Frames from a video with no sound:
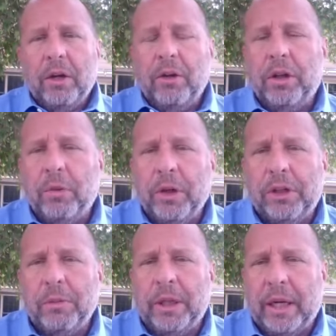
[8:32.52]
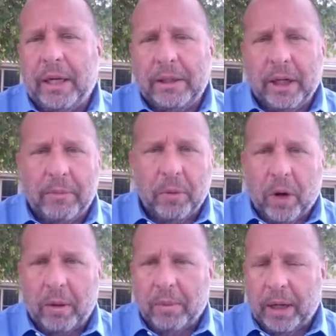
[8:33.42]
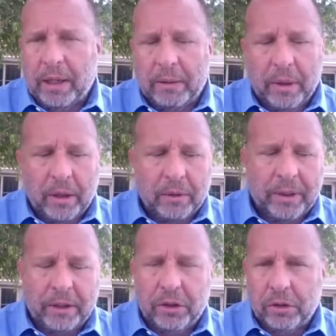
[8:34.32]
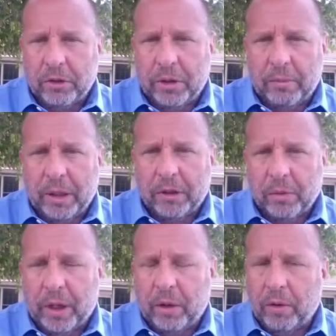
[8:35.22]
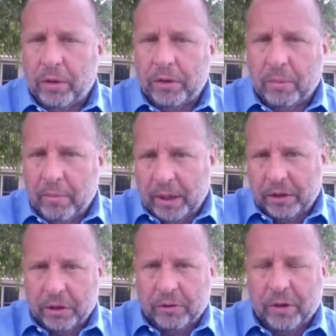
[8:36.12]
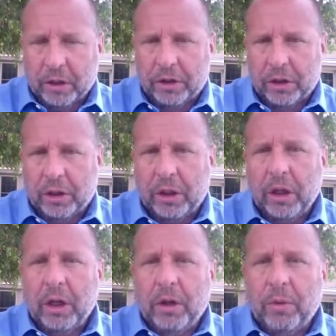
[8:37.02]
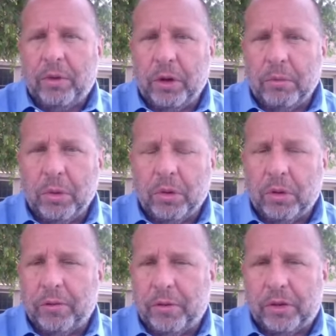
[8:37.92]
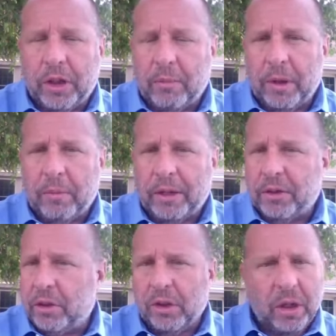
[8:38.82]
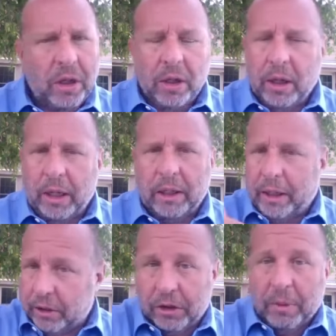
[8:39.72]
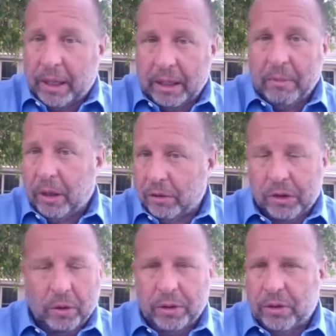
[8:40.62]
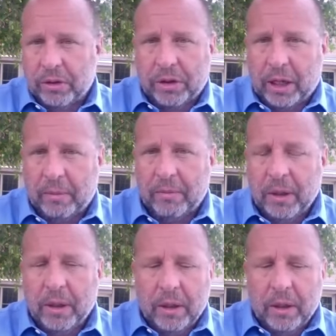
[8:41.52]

You can reach me anytime you want by email. That's usually the best way. Or there's a message function within Moodle. If you send me a message, it links to my email. So it's the same